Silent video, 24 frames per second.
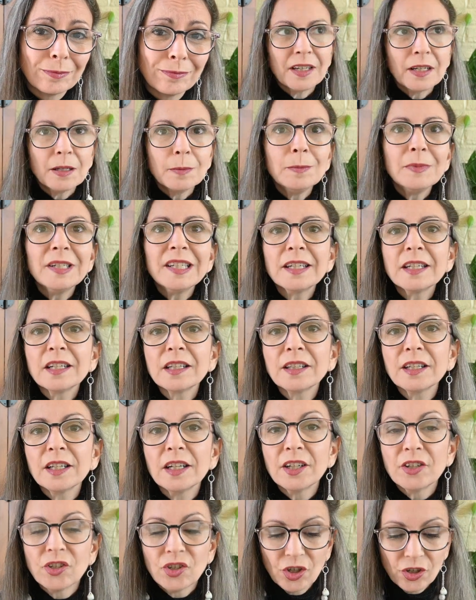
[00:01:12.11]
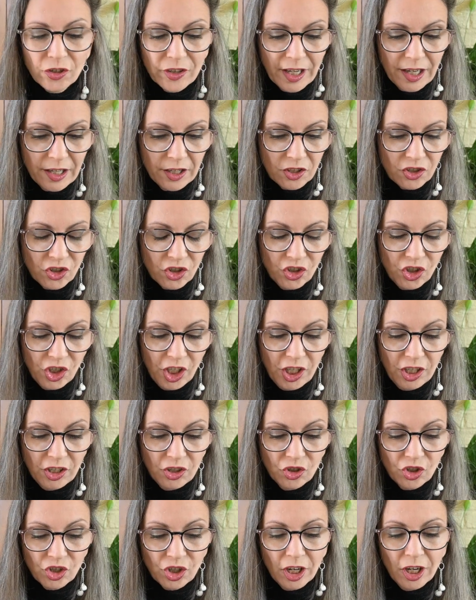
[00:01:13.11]
Immediately under that
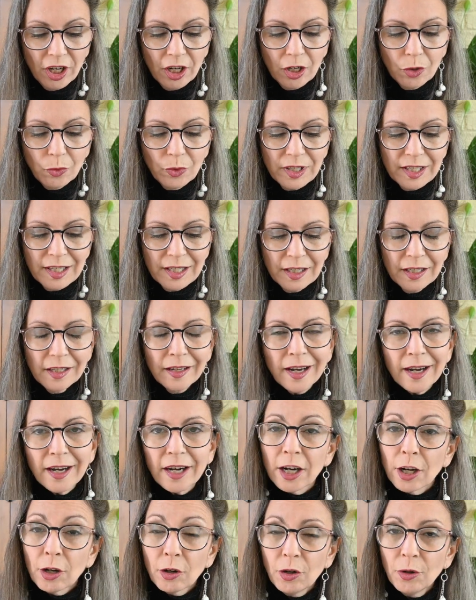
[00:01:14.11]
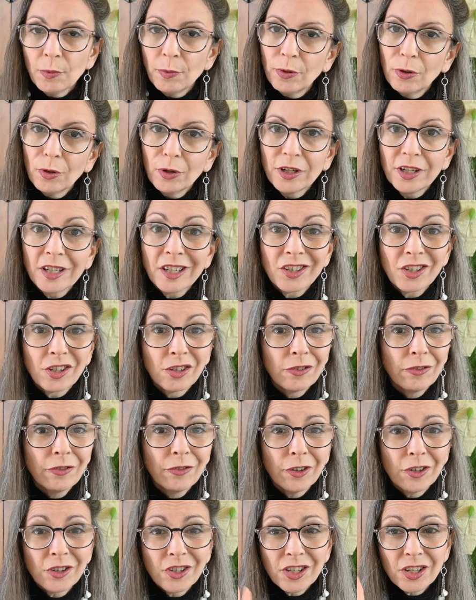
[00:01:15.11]
exchange, we see an arrow pointing to the
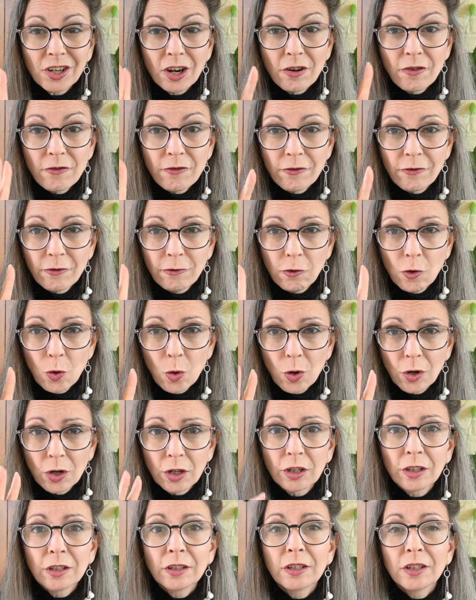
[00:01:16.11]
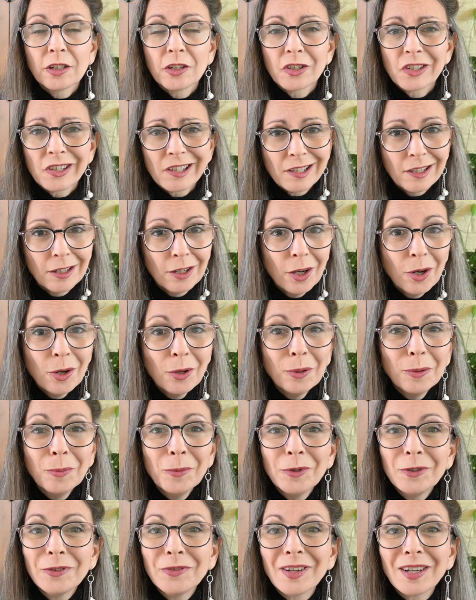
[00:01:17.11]
first of 4
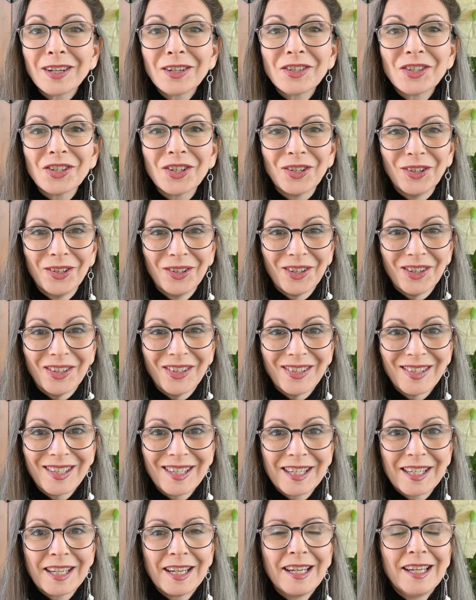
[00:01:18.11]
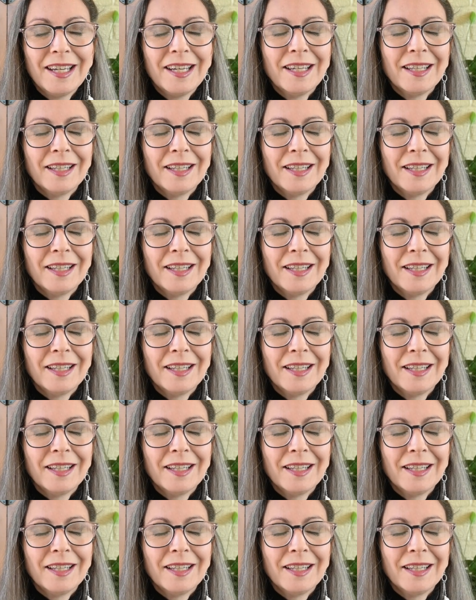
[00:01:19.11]
slow-moving turtles.